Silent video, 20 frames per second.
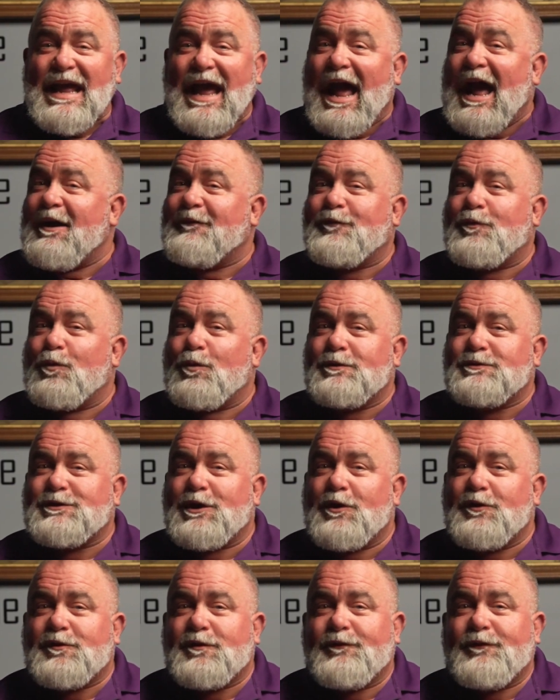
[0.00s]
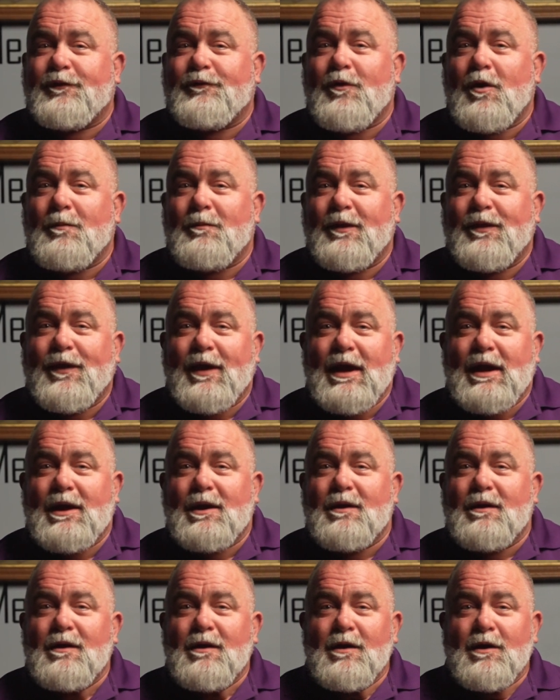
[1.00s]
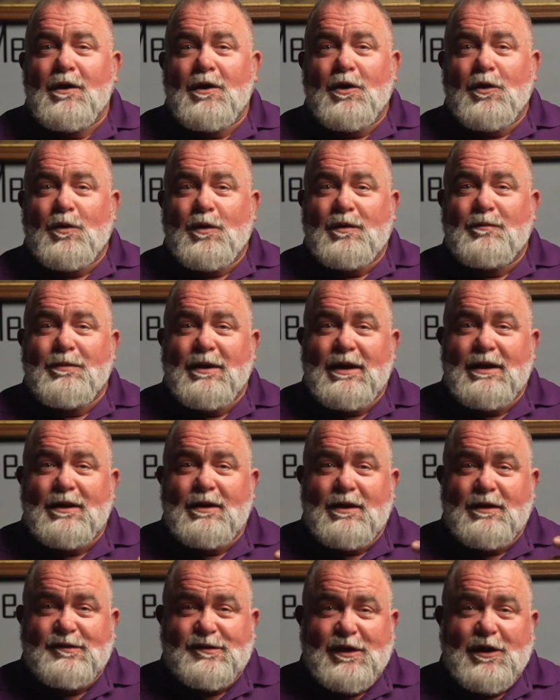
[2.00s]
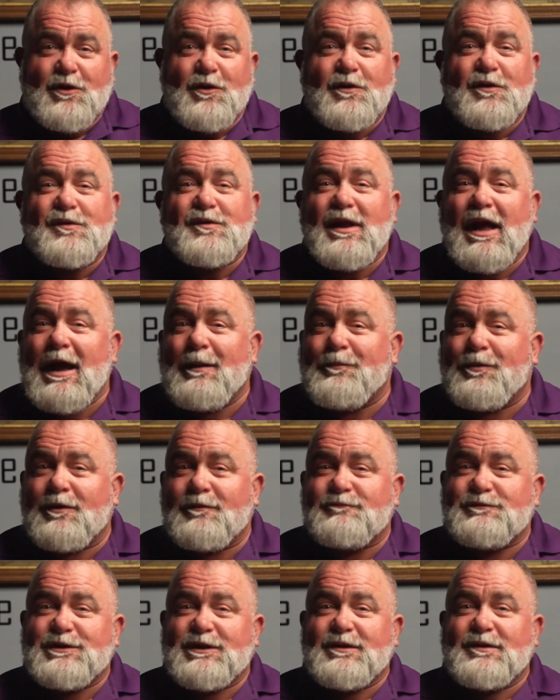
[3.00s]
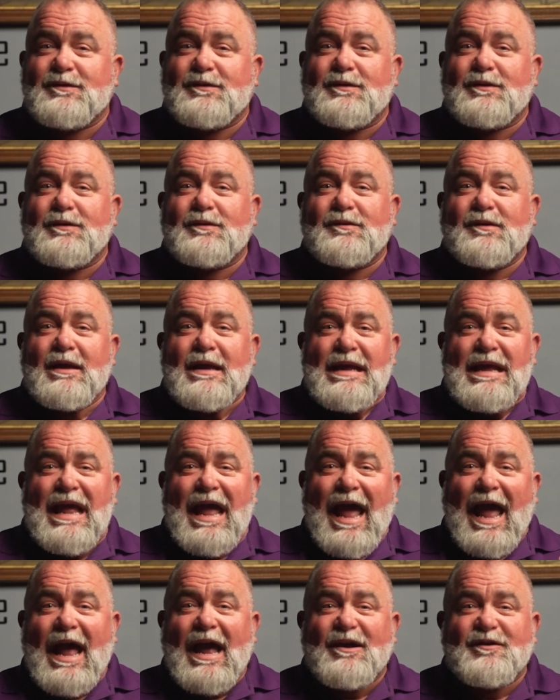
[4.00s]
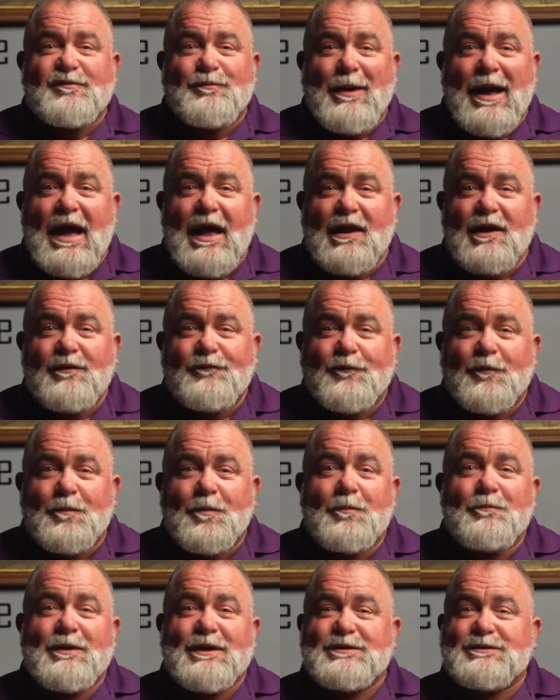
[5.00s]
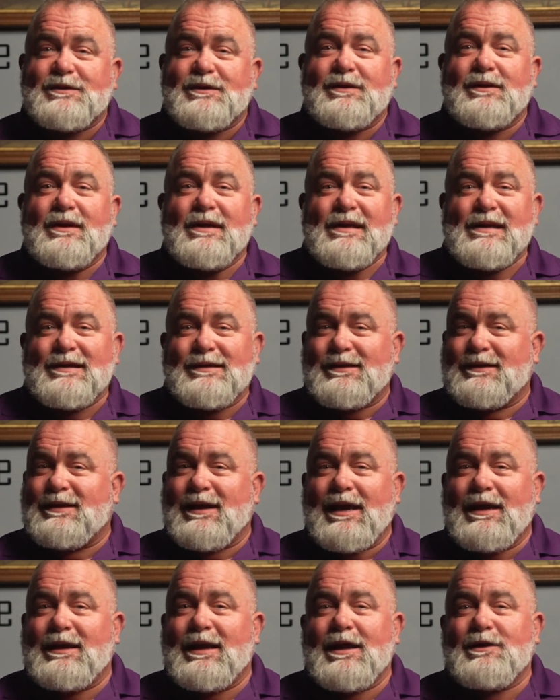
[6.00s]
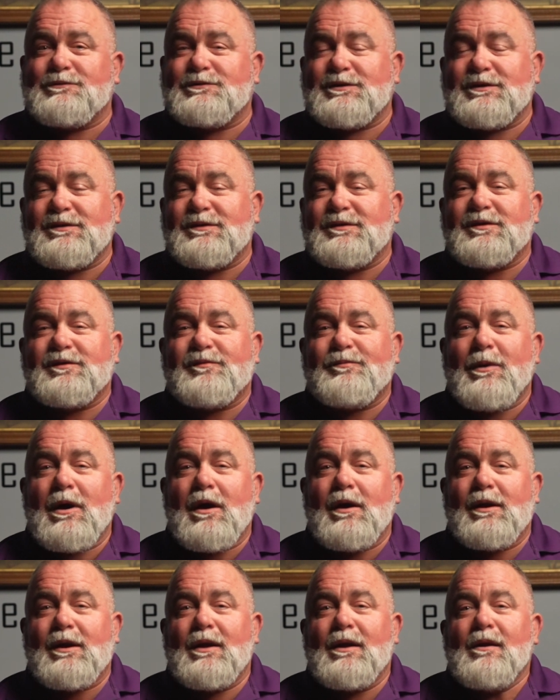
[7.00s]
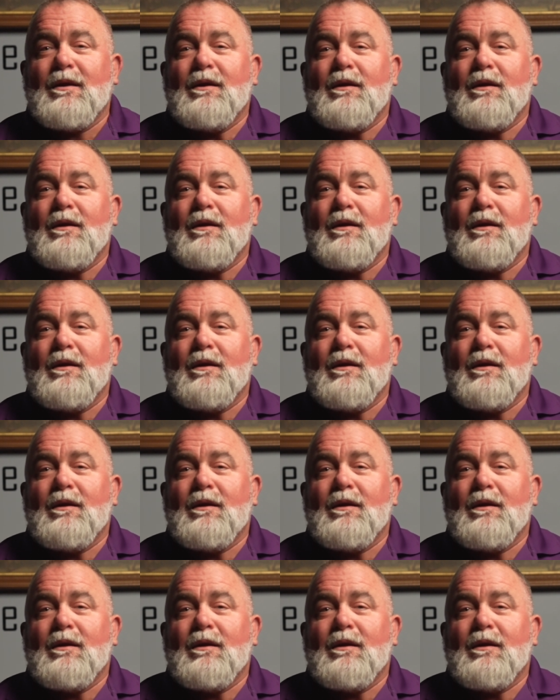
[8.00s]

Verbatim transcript: Afterward Joseph of Arimathea, who had been a secret disciple of Jesus', asked Pilate for permission to take down Jesus' body.